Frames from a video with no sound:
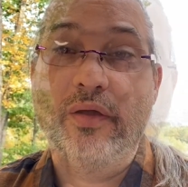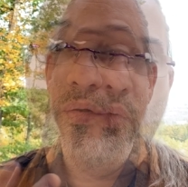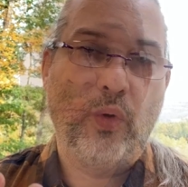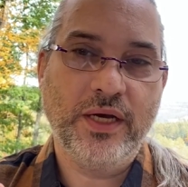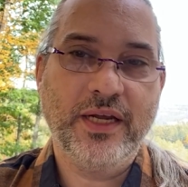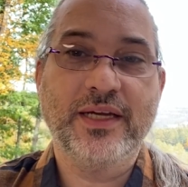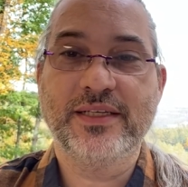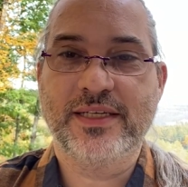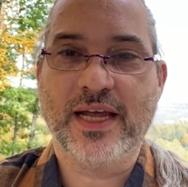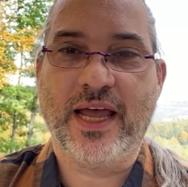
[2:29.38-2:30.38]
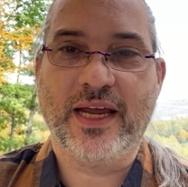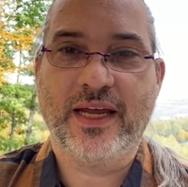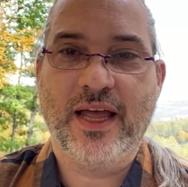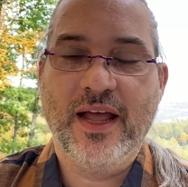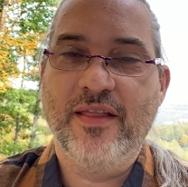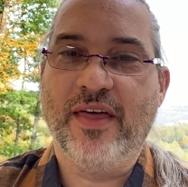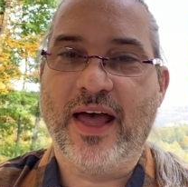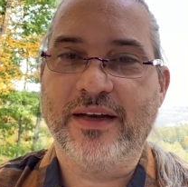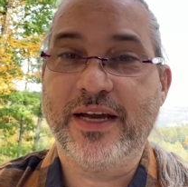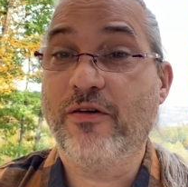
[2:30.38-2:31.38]
One can say
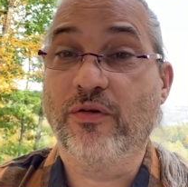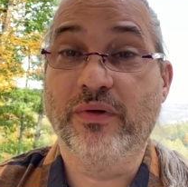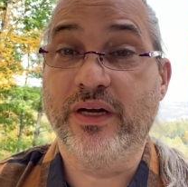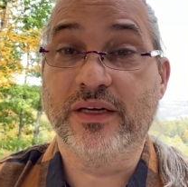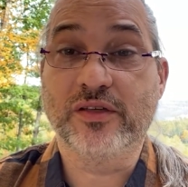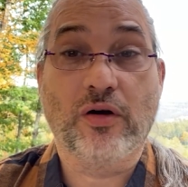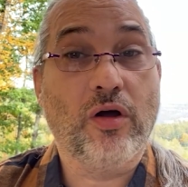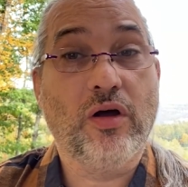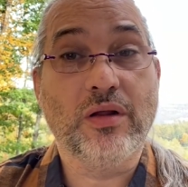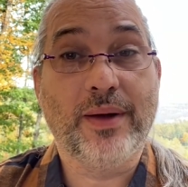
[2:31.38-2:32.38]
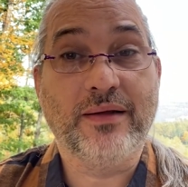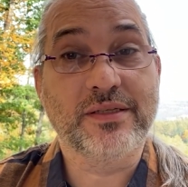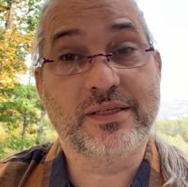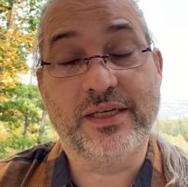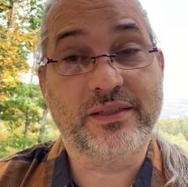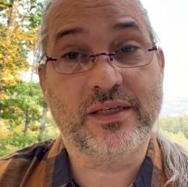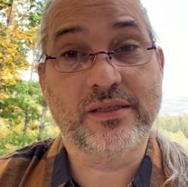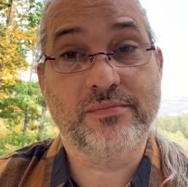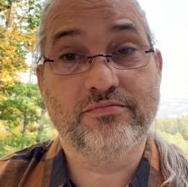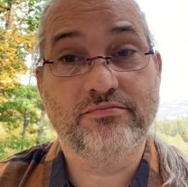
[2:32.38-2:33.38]
that tarot readings are all about
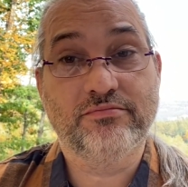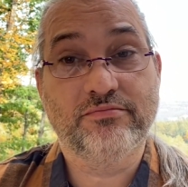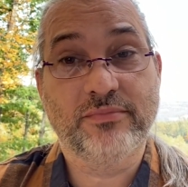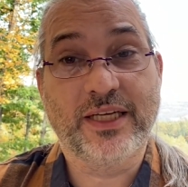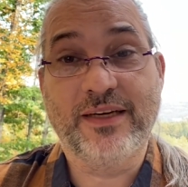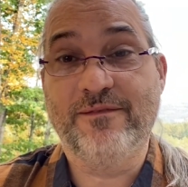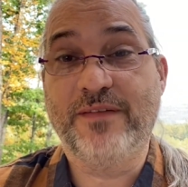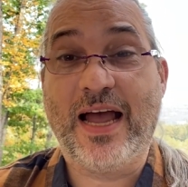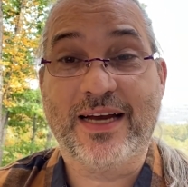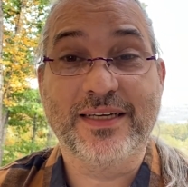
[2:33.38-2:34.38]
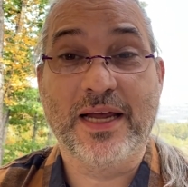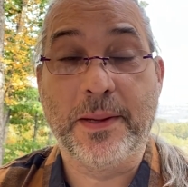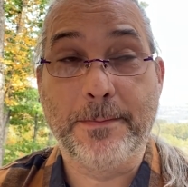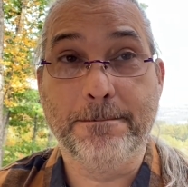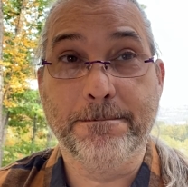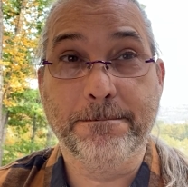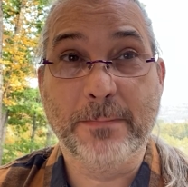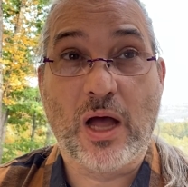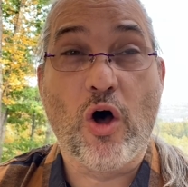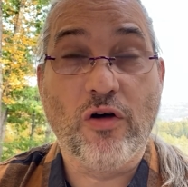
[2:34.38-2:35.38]
sixes. And in fact,
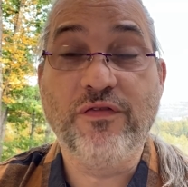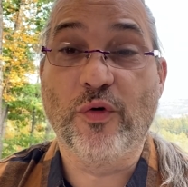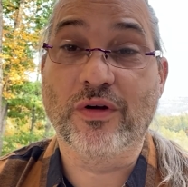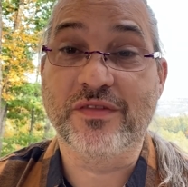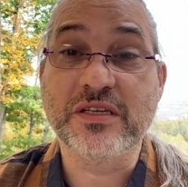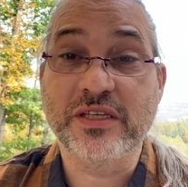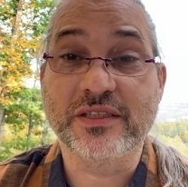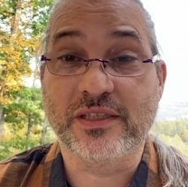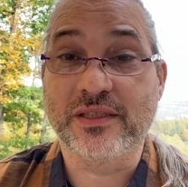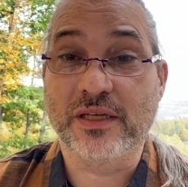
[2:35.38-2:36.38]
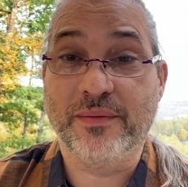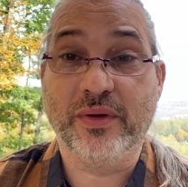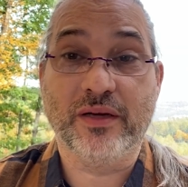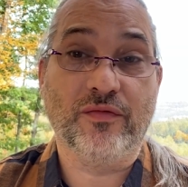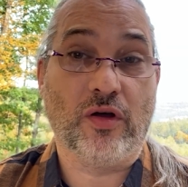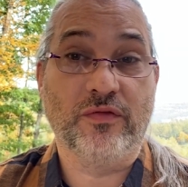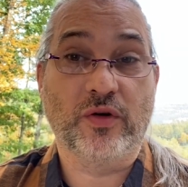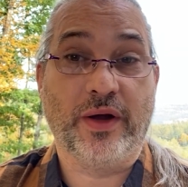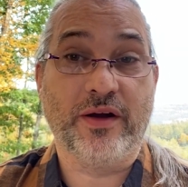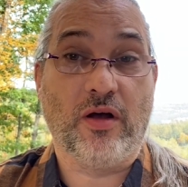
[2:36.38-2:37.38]
all four of the sixes can be involved
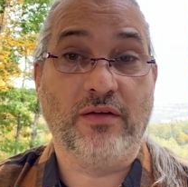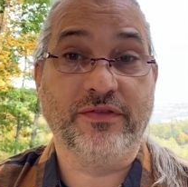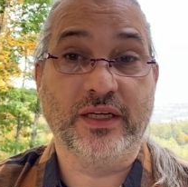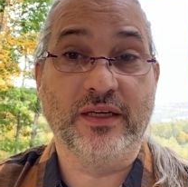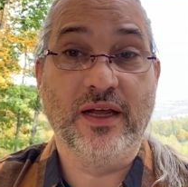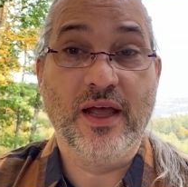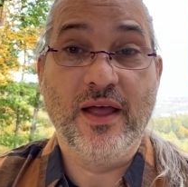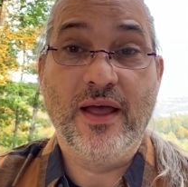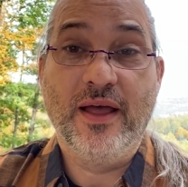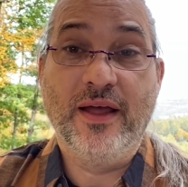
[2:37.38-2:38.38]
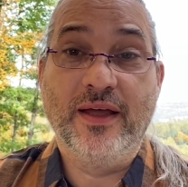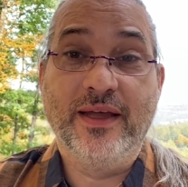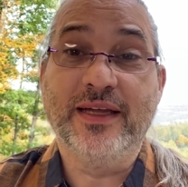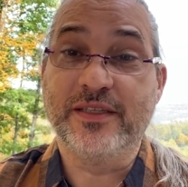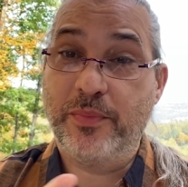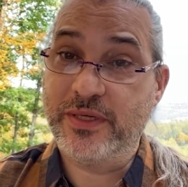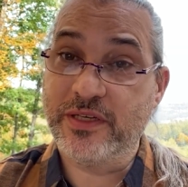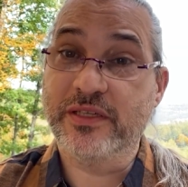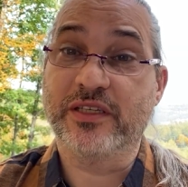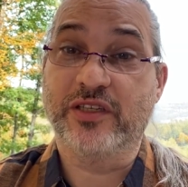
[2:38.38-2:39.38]
quite often. It's a
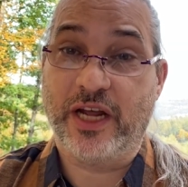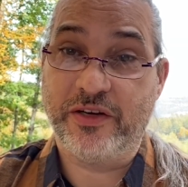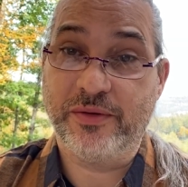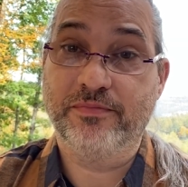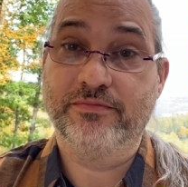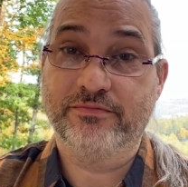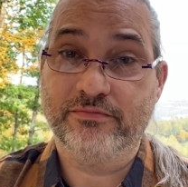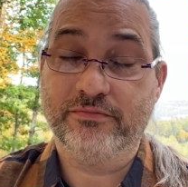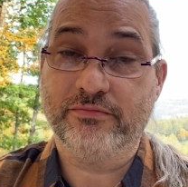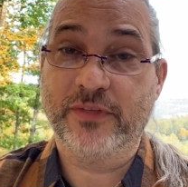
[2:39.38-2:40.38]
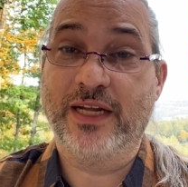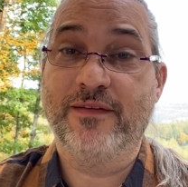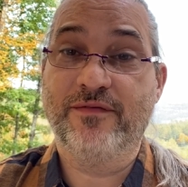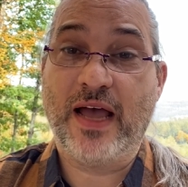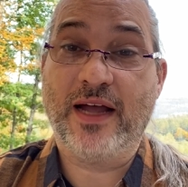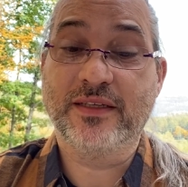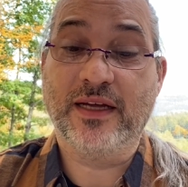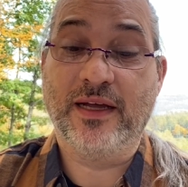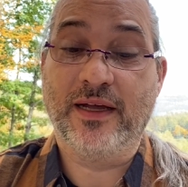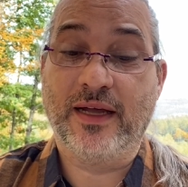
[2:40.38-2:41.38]
business exchange. And in fact,
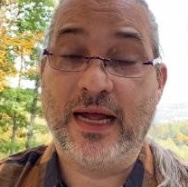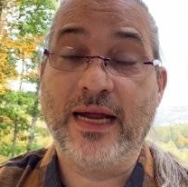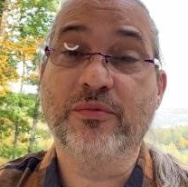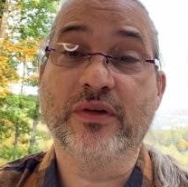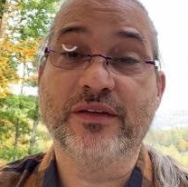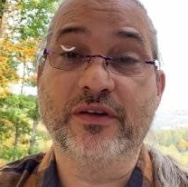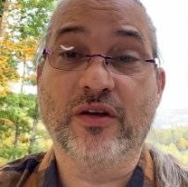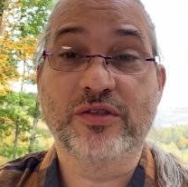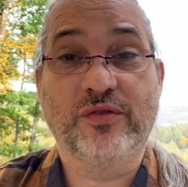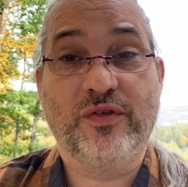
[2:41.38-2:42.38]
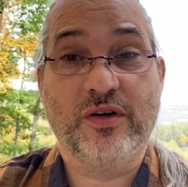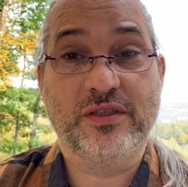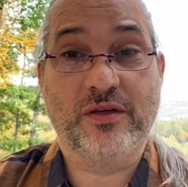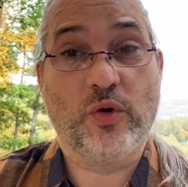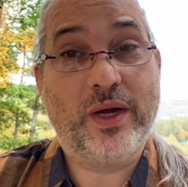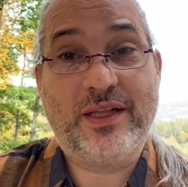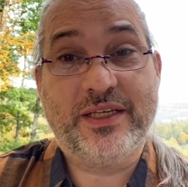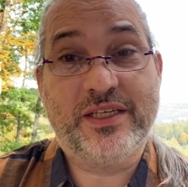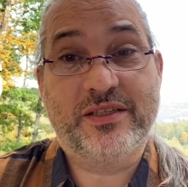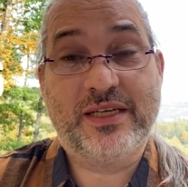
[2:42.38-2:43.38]
I will even go so far as to quickly
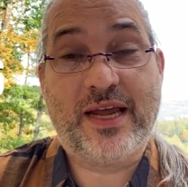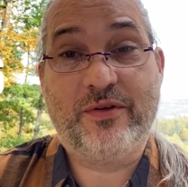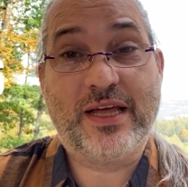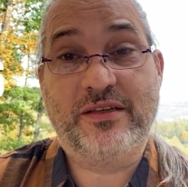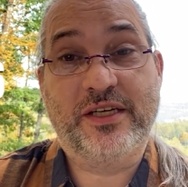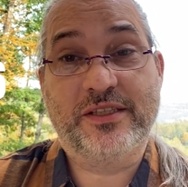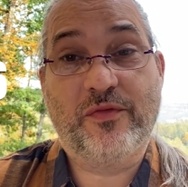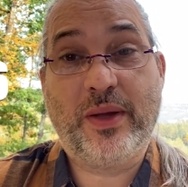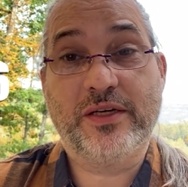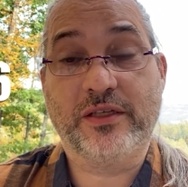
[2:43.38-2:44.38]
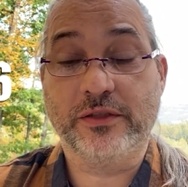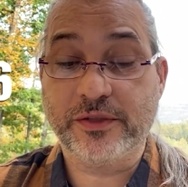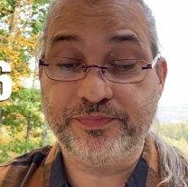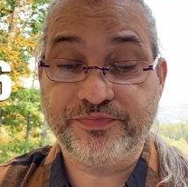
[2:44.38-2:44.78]
just say with that Six of Pentacles,